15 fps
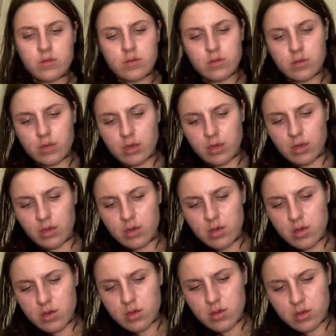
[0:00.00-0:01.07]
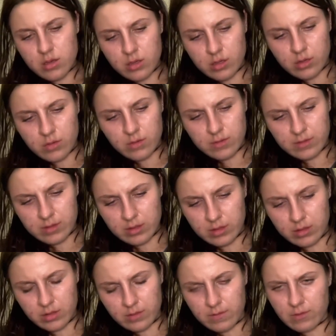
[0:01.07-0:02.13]
Okay,
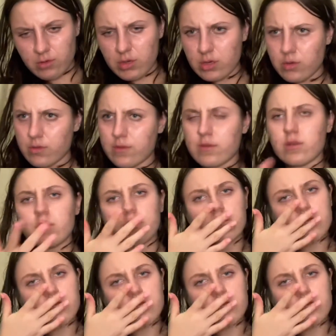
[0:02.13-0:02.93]
interesting. Very interesting.